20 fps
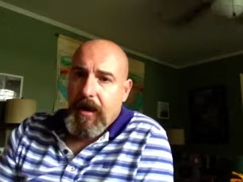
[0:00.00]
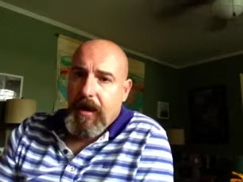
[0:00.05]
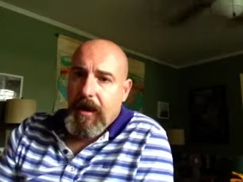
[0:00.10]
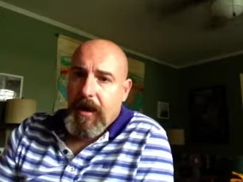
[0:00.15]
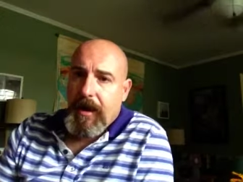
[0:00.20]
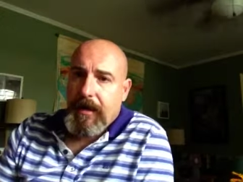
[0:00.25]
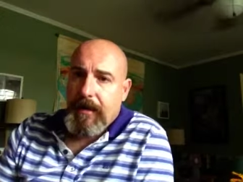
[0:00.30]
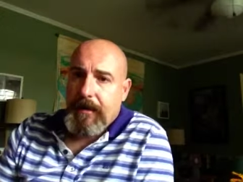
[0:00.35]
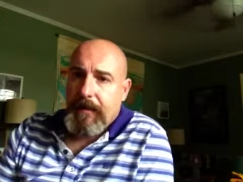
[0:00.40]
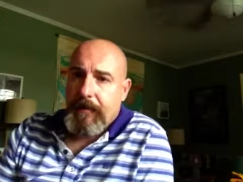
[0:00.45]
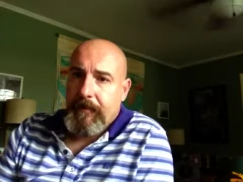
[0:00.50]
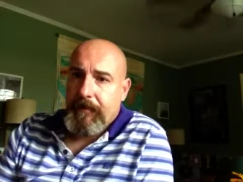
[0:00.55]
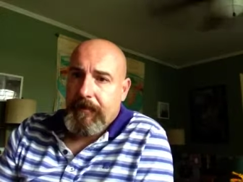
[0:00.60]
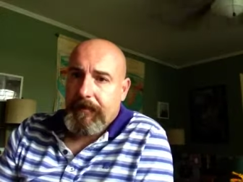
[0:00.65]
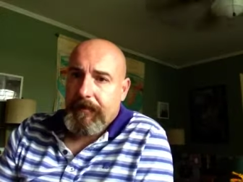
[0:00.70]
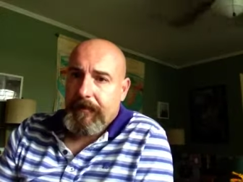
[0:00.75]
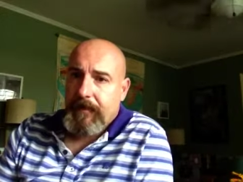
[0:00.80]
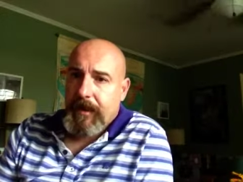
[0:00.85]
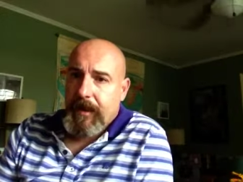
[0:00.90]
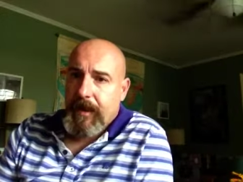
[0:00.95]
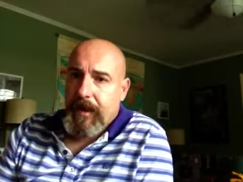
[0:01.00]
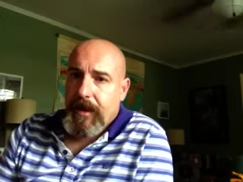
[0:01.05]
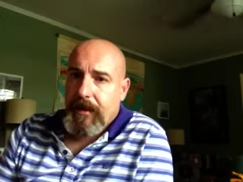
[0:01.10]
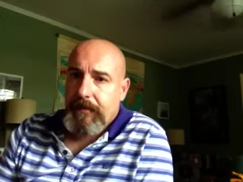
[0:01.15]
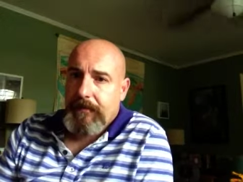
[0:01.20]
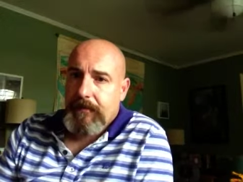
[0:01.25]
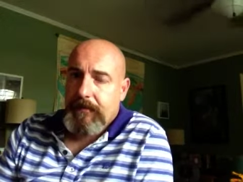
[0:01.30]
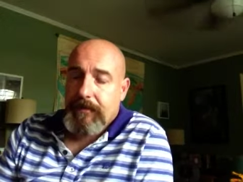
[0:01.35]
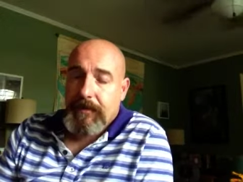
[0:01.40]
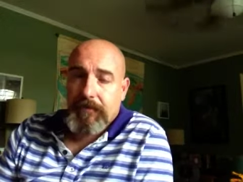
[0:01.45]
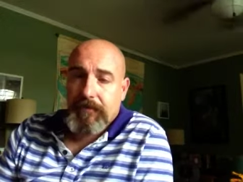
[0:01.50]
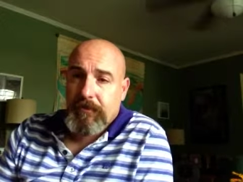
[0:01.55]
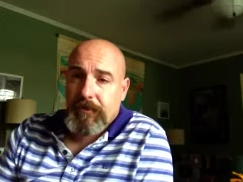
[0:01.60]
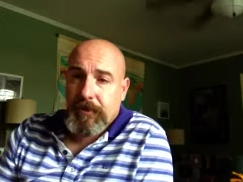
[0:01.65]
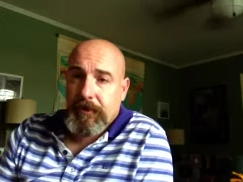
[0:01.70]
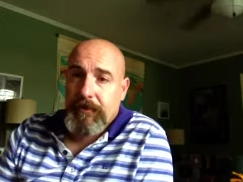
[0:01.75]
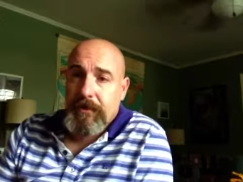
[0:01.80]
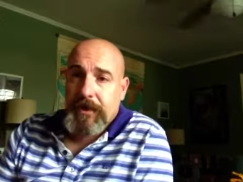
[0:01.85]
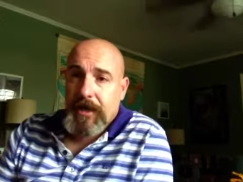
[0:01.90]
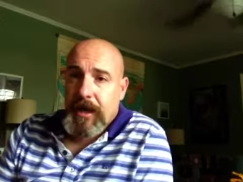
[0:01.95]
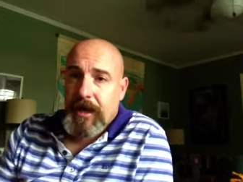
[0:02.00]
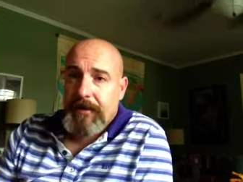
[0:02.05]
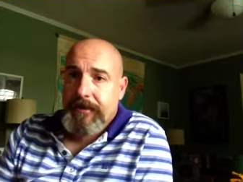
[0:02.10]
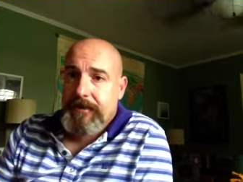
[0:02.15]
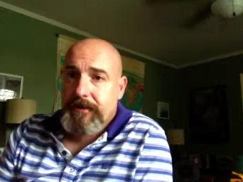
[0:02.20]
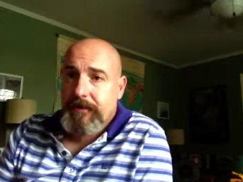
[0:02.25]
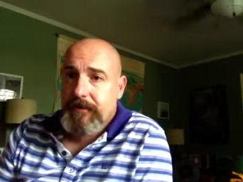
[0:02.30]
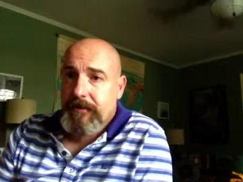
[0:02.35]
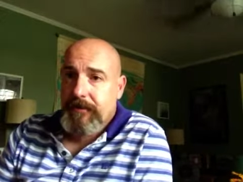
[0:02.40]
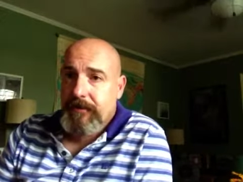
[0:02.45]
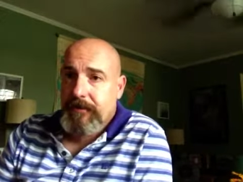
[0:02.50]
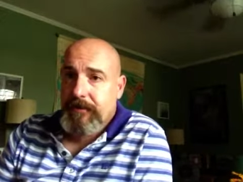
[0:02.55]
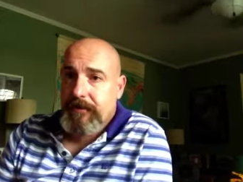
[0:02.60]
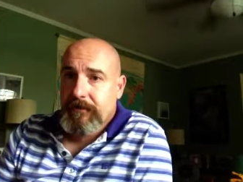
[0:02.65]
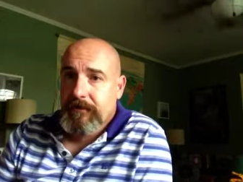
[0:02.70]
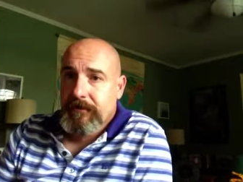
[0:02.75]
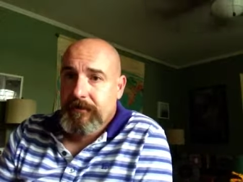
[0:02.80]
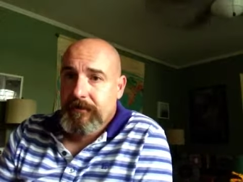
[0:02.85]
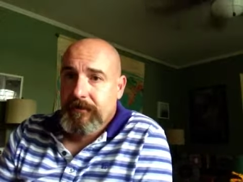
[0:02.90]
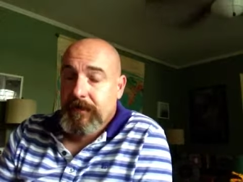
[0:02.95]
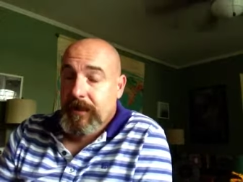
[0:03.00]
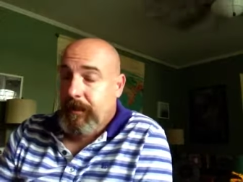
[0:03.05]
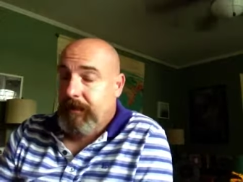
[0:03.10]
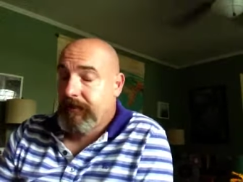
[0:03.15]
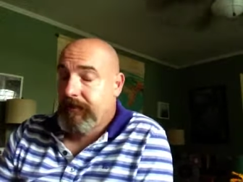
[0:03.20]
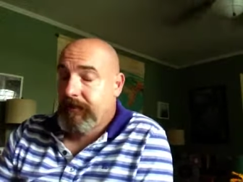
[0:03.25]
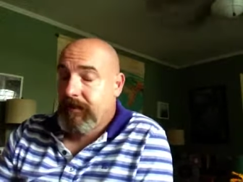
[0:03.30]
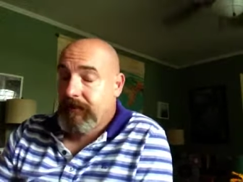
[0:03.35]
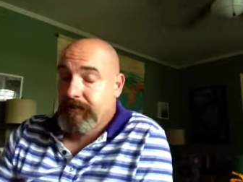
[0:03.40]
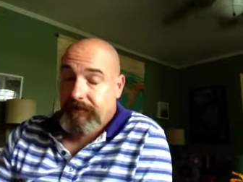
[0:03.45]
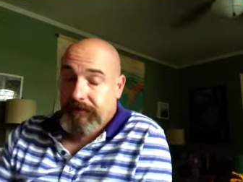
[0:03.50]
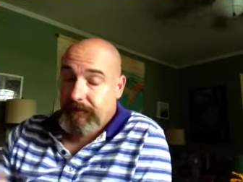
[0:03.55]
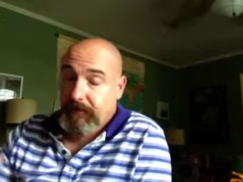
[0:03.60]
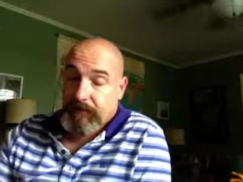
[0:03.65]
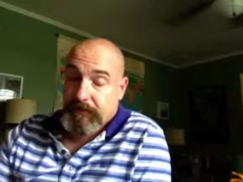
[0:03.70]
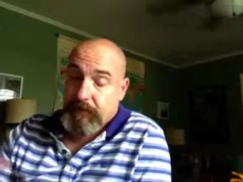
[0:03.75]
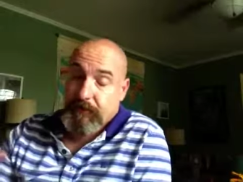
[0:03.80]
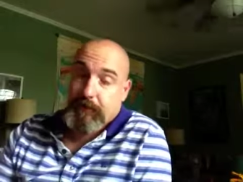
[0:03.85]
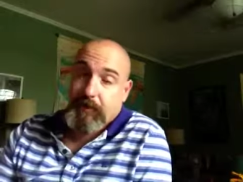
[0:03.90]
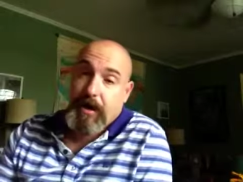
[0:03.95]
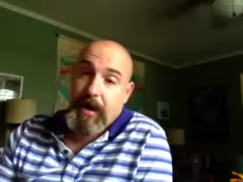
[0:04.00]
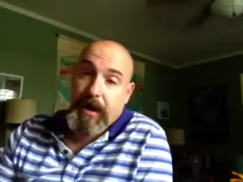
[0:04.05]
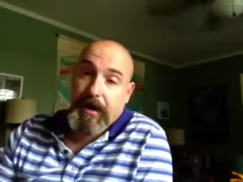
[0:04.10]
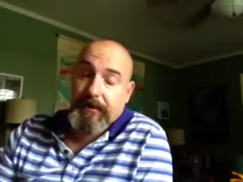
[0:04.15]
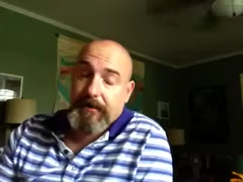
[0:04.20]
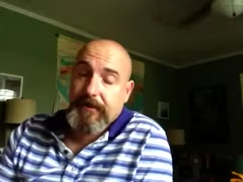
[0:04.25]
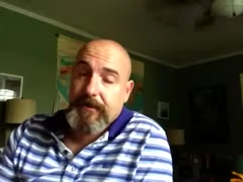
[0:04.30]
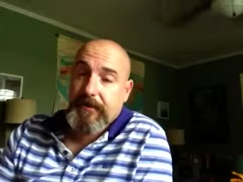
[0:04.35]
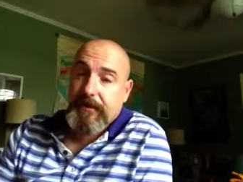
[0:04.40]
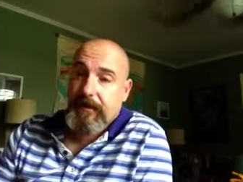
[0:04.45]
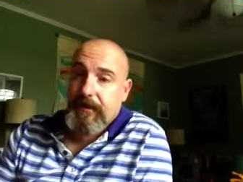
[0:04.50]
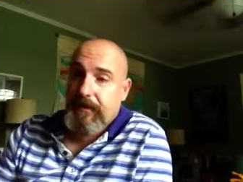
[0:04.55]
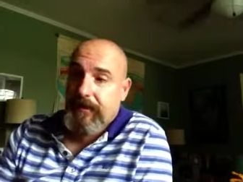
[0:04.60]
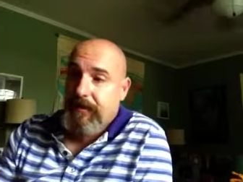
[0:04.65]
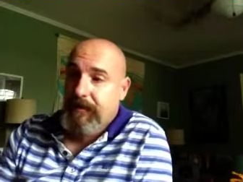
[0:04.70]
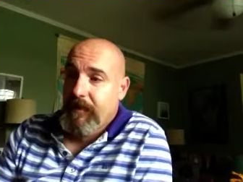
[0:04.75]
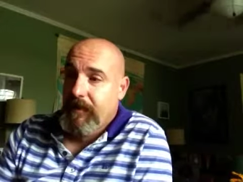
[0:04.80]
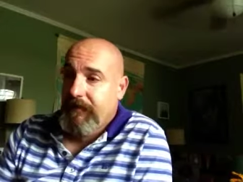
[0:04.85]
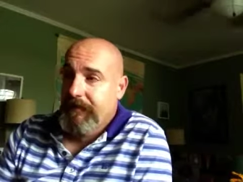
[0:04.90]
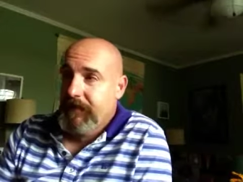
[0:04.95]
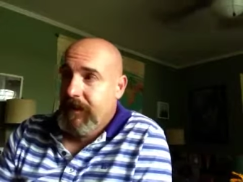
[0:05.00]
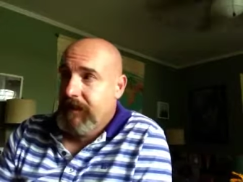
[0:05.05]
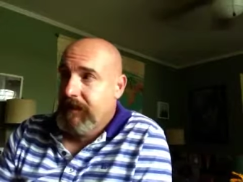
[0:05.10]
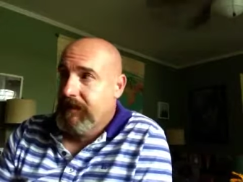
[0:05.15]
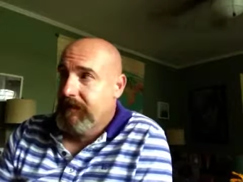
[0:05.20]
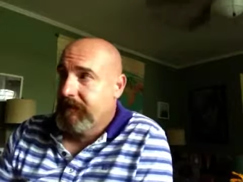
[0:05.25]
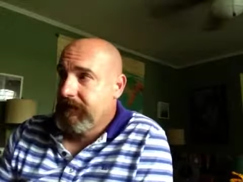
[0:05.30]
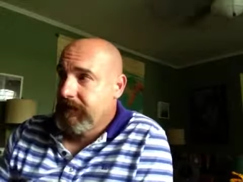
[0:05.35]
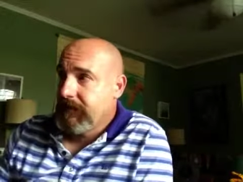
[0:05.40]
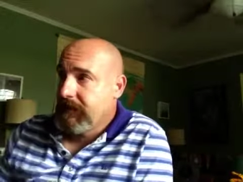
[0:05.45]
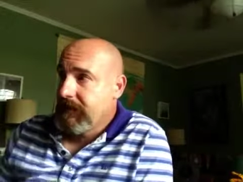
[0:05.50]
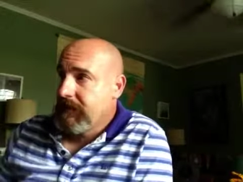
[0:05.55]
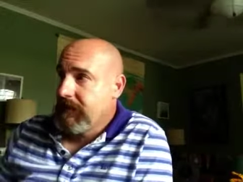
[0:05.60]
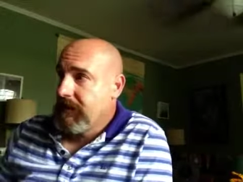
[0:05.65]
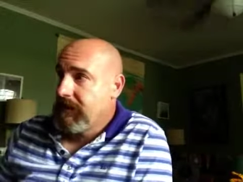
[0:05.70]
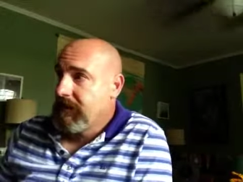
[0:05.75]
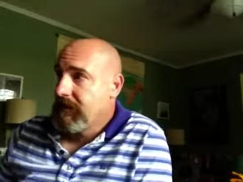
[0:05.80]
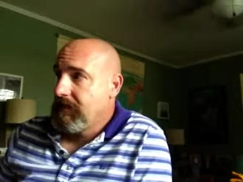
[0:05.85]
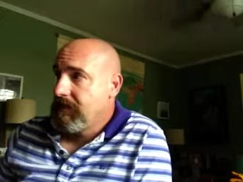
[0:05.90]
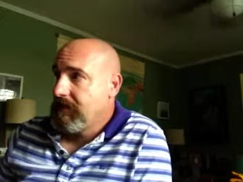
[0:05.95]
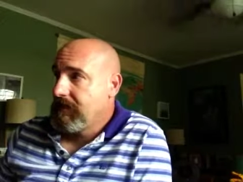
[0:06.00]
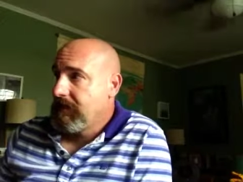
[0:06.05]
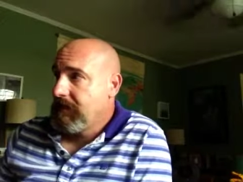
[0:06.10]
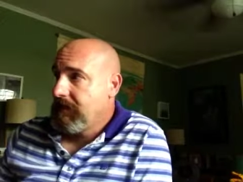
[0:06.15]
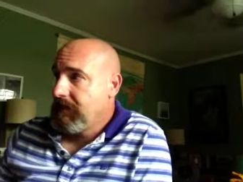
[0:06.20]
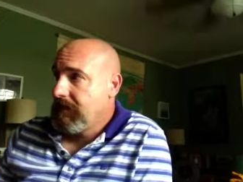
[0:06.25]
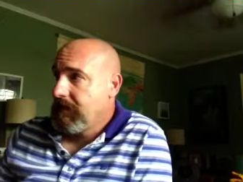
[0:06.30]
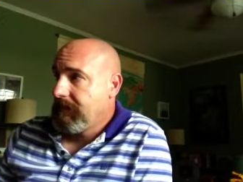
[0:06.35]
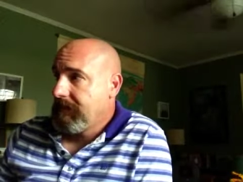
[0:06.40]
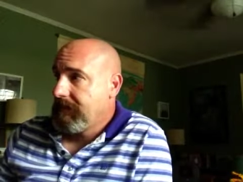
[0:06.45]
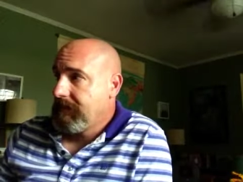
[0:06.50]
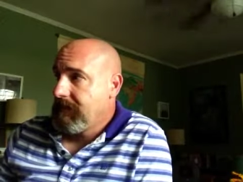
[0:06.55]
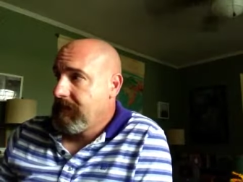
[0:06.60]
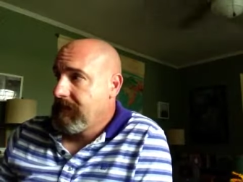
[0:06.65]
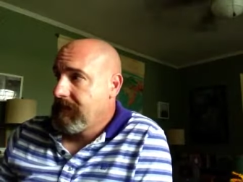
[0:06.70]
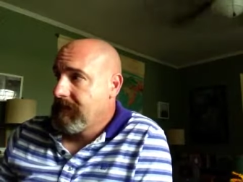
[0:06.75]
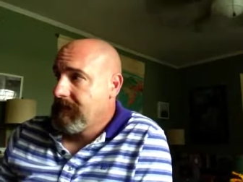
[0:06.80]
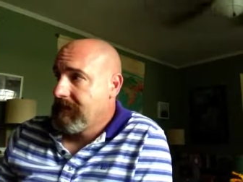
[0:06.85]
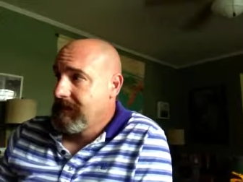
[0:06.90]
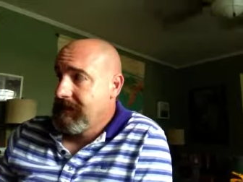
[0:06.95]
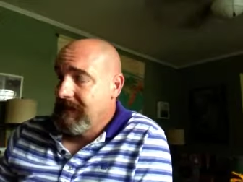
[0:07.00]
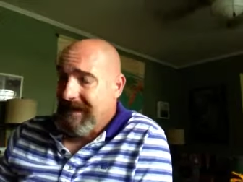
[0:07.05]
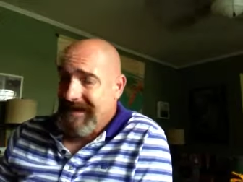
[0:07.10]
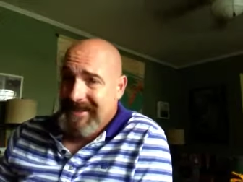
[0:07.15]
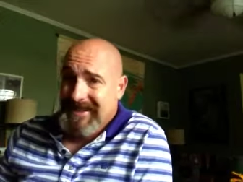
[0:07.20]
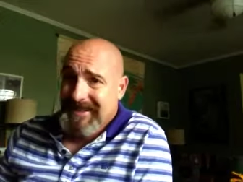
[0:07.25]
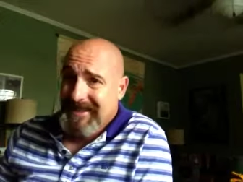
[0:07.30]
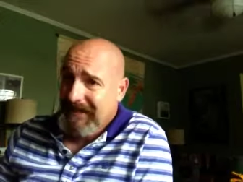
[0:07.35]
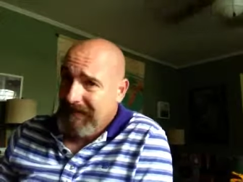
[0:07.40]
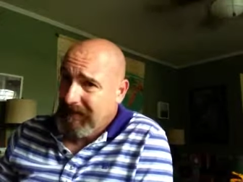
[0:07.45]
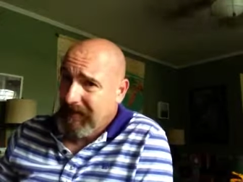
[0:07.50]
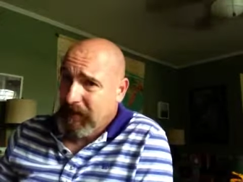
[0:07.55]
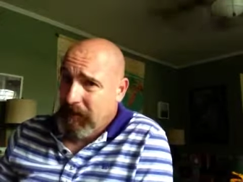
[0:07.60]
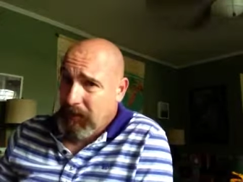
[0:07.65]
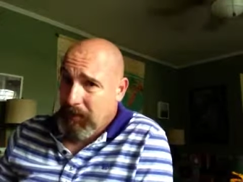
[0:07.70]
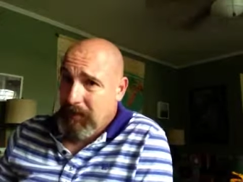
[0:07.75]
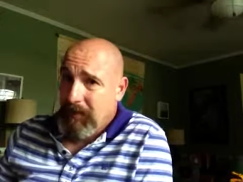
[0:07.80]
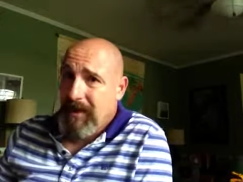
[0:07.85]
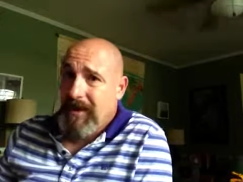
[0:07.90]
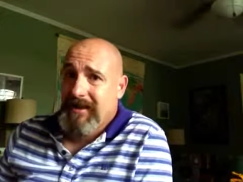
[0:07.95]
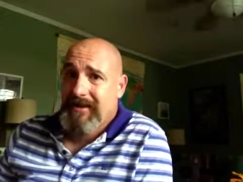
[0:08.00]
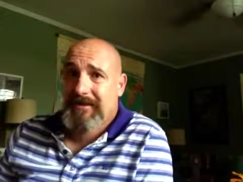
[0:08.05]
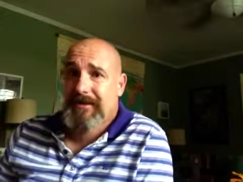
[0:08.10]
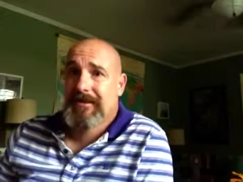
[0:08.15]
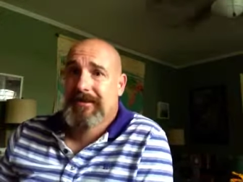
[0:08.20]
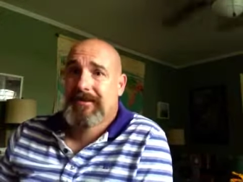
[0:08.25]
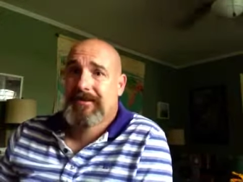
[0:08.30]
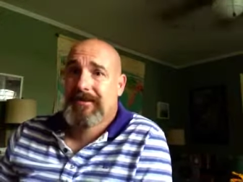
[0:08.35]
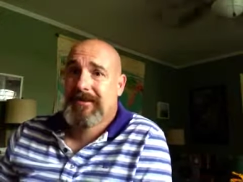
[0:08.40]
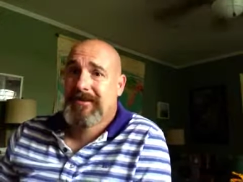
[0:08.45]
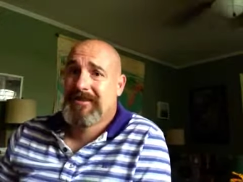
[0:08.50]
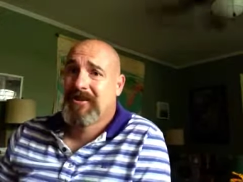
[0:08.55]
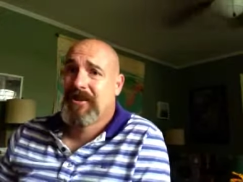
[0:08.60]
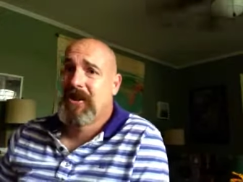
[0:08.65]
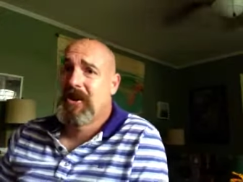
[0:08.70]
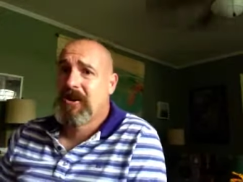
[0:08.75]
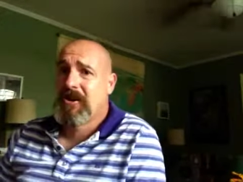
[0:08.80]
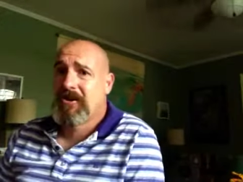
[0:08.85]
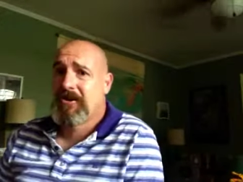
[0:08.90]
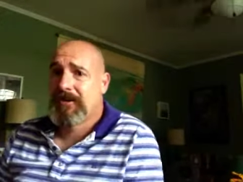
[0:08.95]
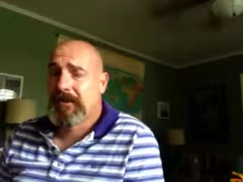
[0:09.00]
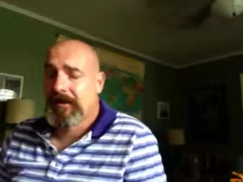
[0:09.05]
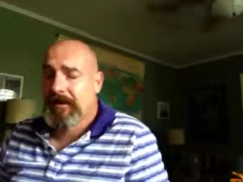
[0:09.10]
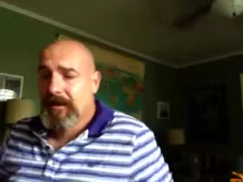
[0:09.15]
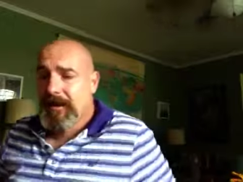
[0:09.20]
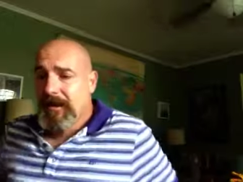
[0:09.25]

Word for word: Um, eh, but learning how to not uh, to, to, write um, effectively is um, is a, it's a difficult process and it's hard.